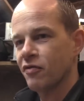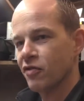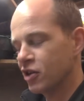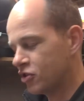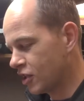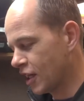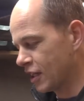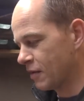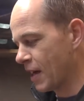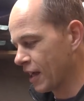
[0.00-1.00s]
fridge and
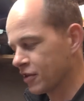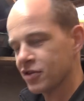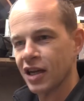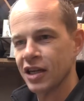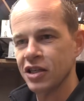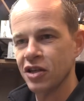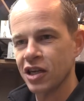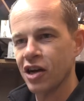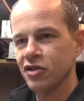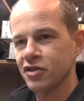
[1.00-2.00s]
your maggots stay your
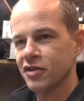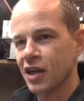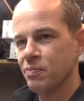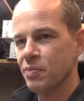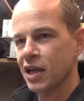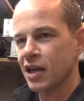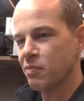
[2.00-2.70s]
casters stay bigger